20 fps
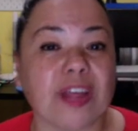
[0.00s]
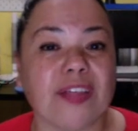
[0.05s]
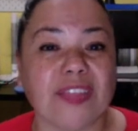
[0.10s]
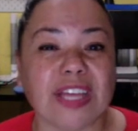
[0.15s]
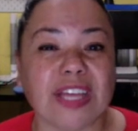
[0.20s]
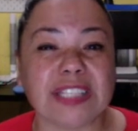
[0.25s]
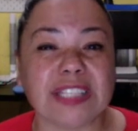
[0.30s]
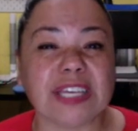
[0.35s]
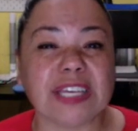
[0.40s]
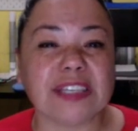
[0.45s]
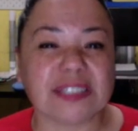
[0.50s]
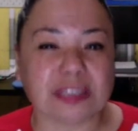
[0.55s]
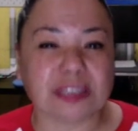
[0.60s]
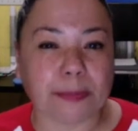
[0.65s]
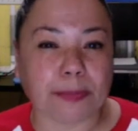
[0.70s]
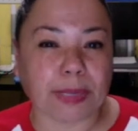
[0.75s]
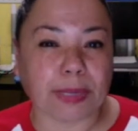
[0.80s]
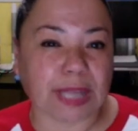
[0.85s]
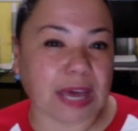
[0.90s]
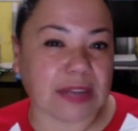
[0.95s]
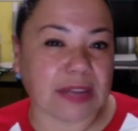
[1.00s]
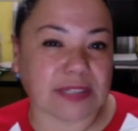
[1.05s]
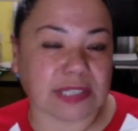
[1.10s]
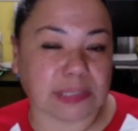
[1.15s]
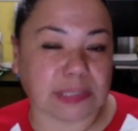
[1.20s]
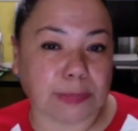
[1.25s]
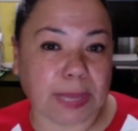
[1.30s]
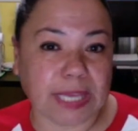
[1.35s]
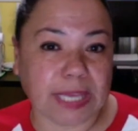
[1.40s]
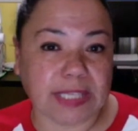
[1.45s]
That takes up a lot of
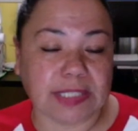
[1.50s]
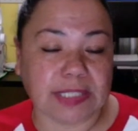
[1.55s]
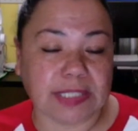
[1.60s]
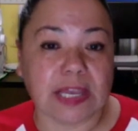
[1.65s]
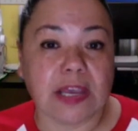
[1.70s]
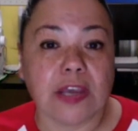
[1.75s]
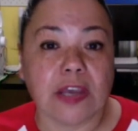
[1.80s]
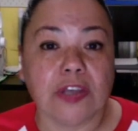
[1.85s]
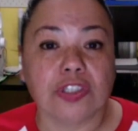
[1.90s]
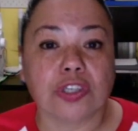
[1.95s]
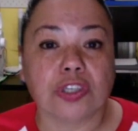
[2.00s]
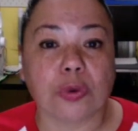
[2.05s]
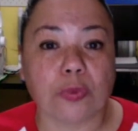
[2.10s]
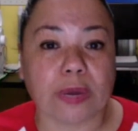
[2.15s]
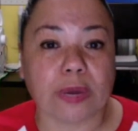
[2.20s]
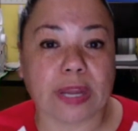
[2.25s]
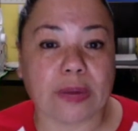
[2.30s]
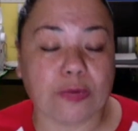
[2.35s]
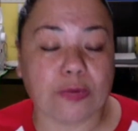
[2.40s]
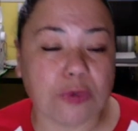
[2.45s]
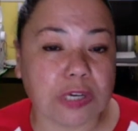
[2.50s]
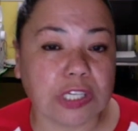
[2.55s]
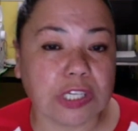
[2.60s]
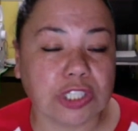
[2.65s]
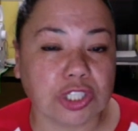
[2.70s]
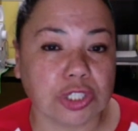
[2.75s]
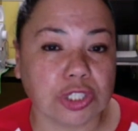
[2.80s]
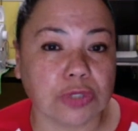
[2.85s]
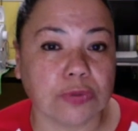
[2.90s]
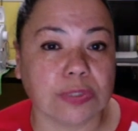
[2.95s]
space. So what I want to
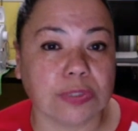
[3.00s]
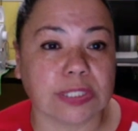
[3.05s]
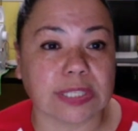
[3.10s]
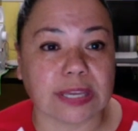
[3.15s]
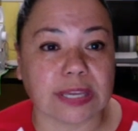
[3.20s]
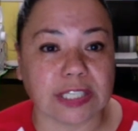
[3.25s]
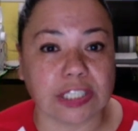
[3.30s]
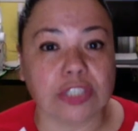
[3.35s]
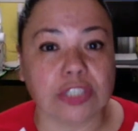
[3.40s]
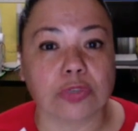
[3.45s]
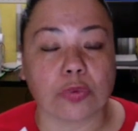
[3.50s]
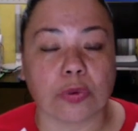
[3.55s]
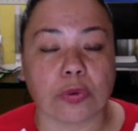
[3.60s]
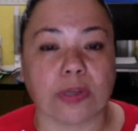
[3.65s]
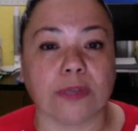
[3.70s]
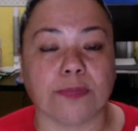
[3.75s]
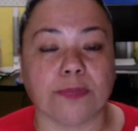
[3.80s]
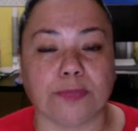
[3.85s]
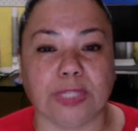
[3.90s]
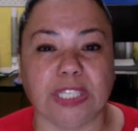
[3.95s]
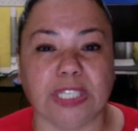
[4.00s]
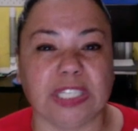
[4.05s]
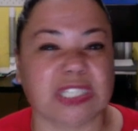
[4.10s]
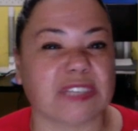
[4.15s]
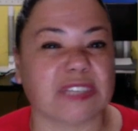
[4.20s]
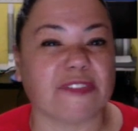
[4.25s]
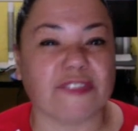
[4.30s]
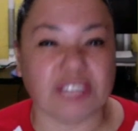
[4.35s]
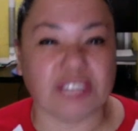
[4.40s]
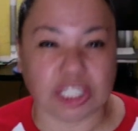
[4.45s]
do is I just want to be as
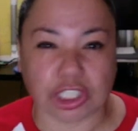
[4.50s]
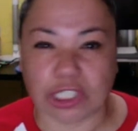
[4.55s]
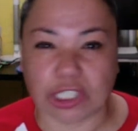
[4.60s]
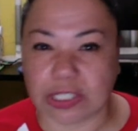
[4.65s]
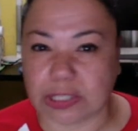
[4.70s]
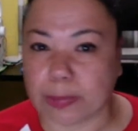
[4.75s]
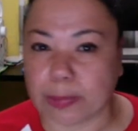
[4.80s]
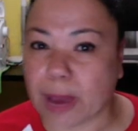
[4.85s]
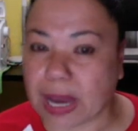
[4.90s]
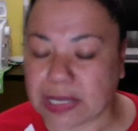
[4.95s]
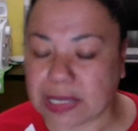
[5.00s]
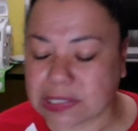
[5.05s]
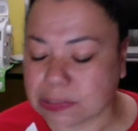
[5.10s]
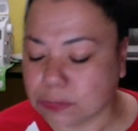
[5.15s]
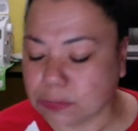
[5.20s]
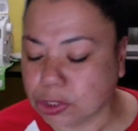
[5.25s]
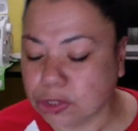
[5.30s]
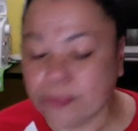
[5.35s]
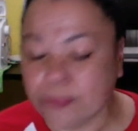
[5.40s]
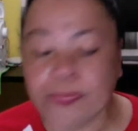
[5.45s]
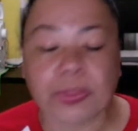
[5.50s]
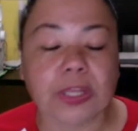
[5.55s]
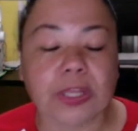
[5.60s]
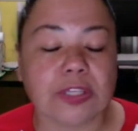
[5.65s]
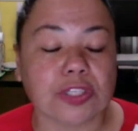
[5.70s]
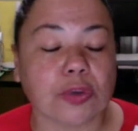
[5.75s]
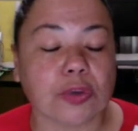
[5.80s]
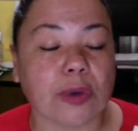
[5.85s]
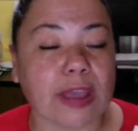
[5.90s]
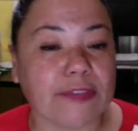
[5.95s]
efficient as possible.
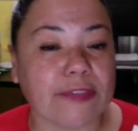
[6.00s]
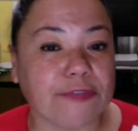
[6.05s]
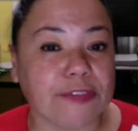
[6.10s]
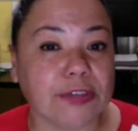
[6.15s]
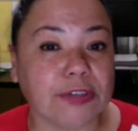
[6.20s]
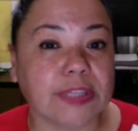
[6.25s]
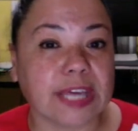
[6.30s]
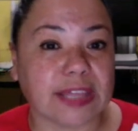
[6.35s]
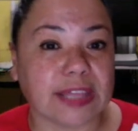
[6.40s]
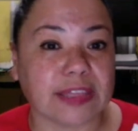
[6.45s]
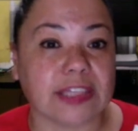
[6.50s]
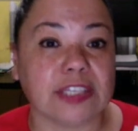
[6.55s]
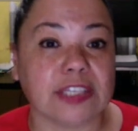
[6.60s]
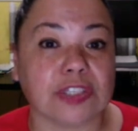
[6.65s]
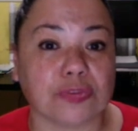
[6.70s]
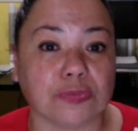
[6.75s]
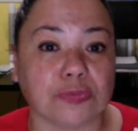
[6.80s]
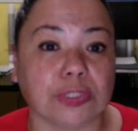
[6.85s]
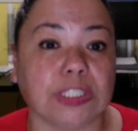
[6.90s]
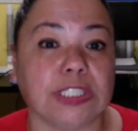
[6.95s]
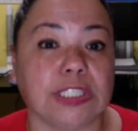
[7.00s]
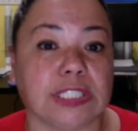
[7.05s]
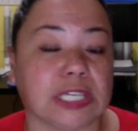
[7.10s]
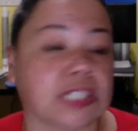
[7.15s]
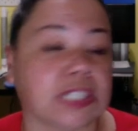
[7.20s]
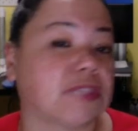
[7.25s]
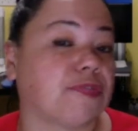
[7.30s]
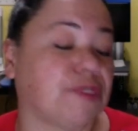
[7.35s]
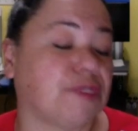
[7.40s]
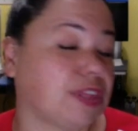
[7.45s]
So I feel that this really
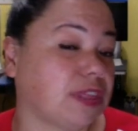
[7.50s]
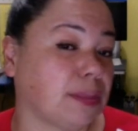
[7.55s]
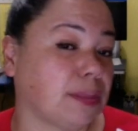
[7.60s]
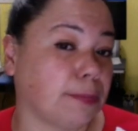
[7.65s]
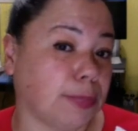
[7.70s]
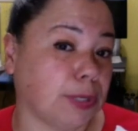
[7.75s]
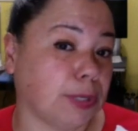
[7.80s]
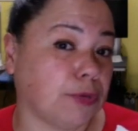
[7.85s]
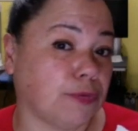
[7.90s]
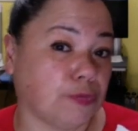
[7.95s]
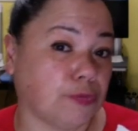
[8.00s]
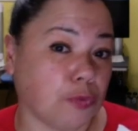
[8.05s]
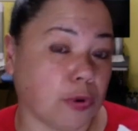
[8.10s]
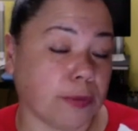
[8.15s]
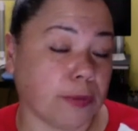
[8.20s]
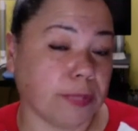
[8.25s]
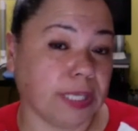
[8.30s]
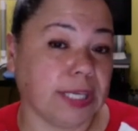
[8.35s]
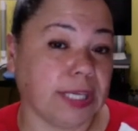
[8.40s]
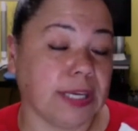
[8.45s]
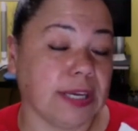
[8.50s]
does fit the bill for me.